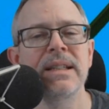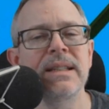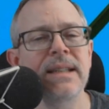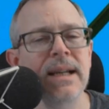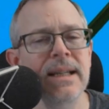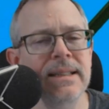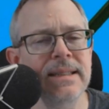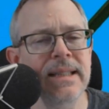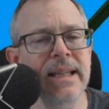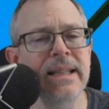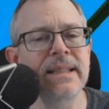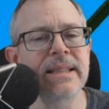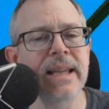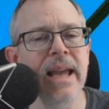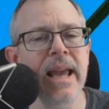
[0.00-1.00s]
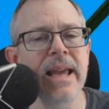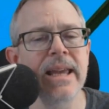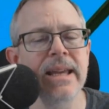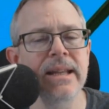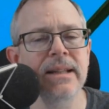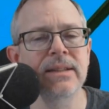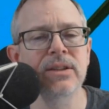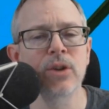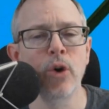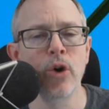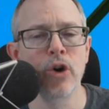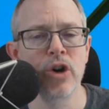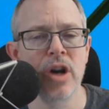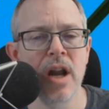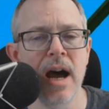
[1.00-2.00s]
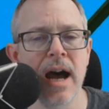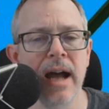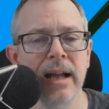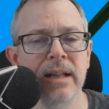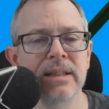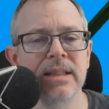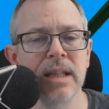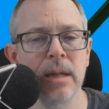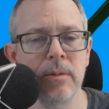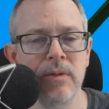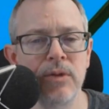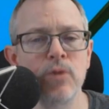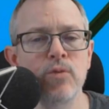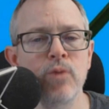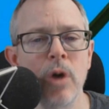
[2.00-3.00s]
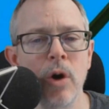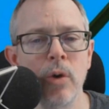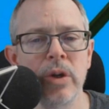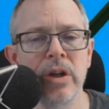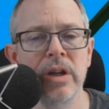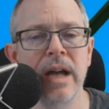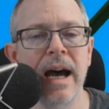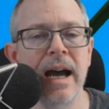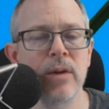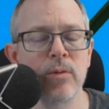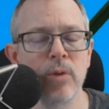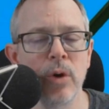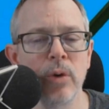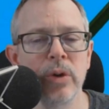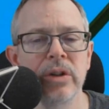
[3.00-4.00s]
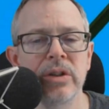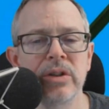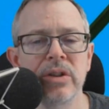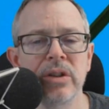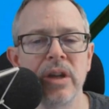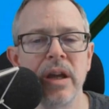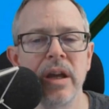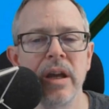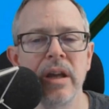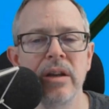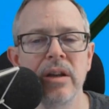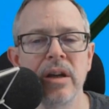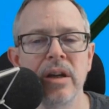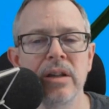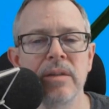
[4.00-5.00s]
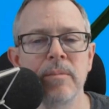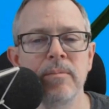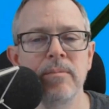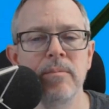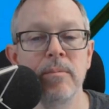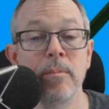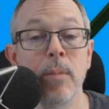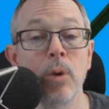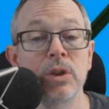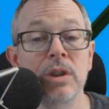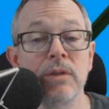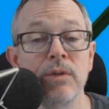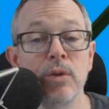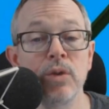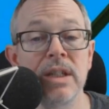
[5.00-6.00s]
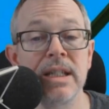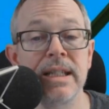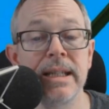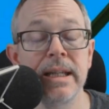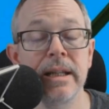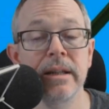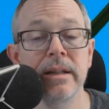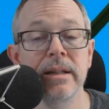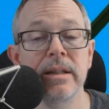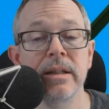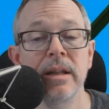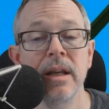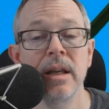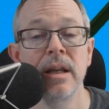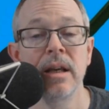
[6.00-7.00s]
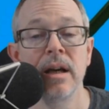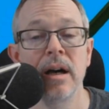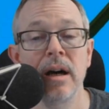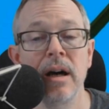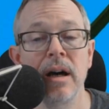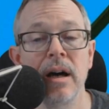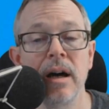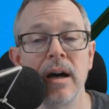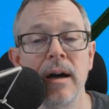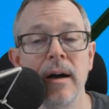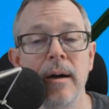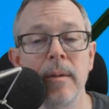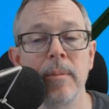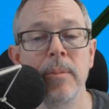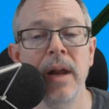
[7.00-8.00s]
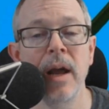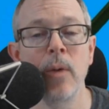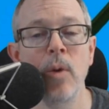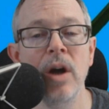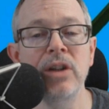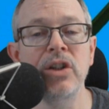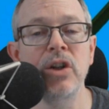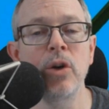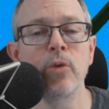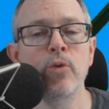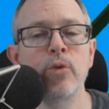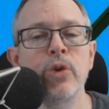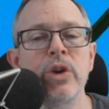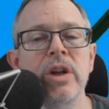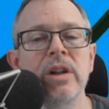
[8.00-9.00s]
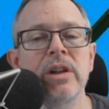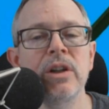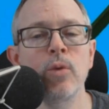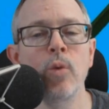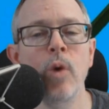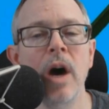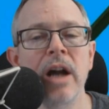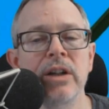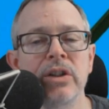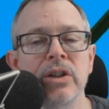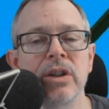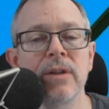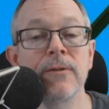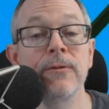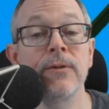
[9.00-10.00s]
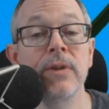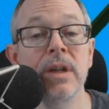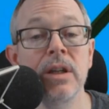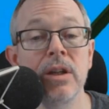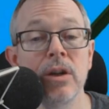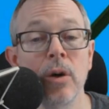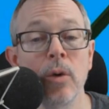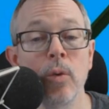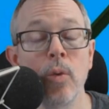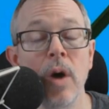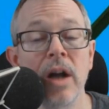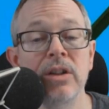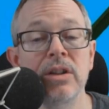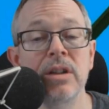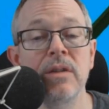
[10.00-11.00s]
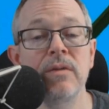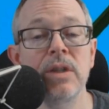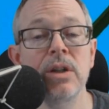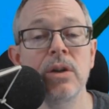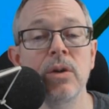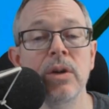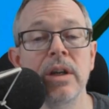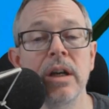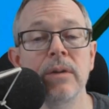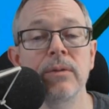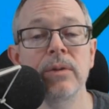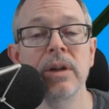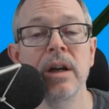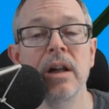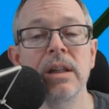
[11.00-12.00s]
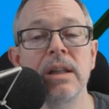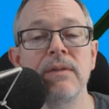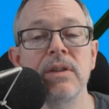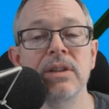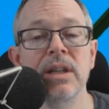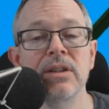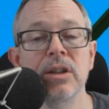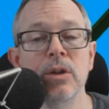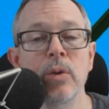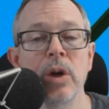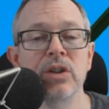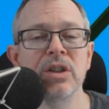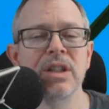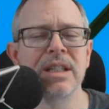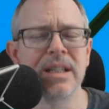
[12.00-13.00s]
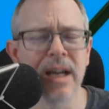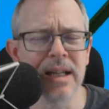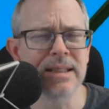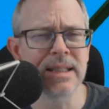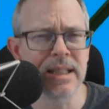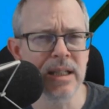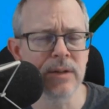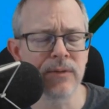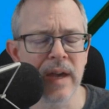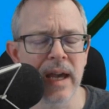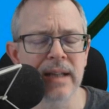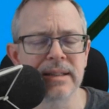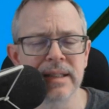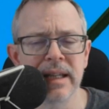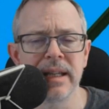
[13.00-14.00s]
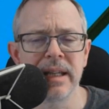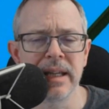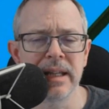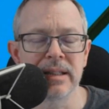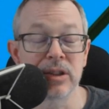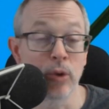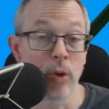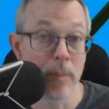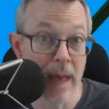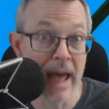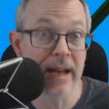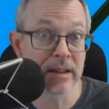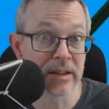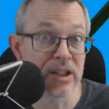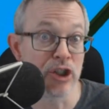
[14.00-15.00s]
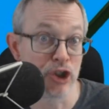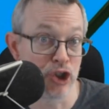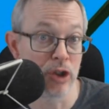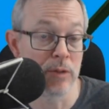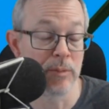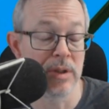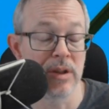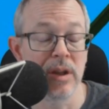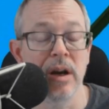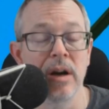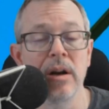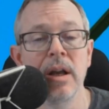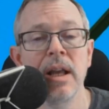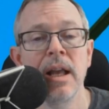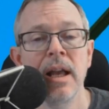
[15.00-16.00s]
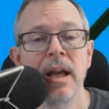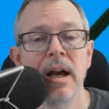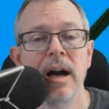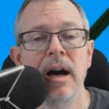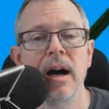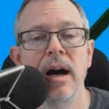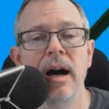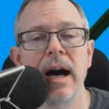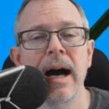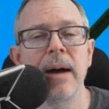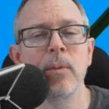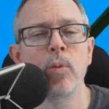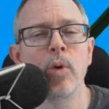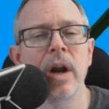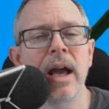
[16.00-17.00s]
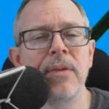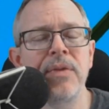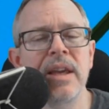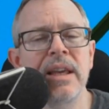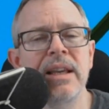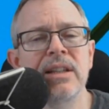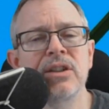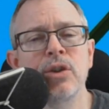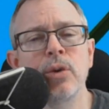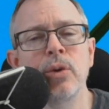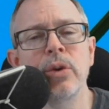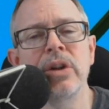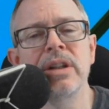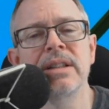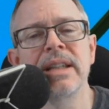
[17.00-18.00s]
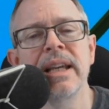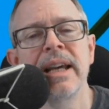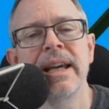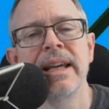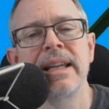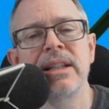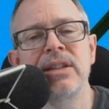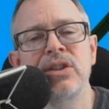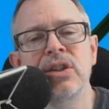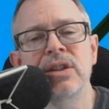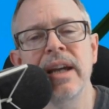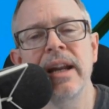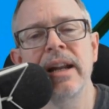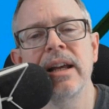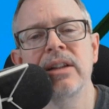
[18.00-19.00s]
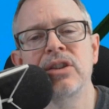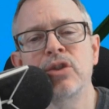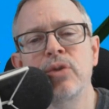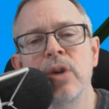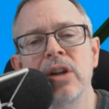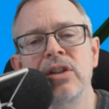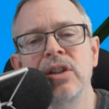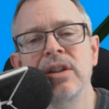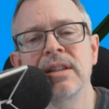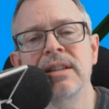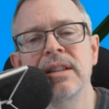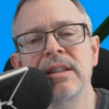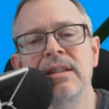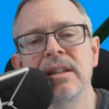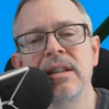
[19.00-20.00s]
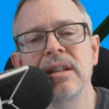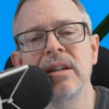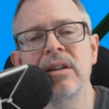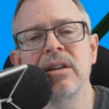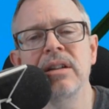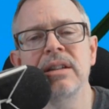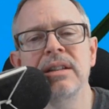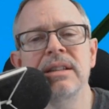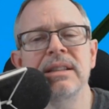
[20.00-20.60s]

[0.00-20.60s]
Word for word: Does he say it's or not? Because some of you wrote it. I wrote it. And most of you didn't. But I want you to really watch the video. Watch the video carefully, and I'll leave this as a question. Does he, in fact, say it's? Grammatically, it should be there. And what I think he's doing is he's just kind of stretching this insecurity.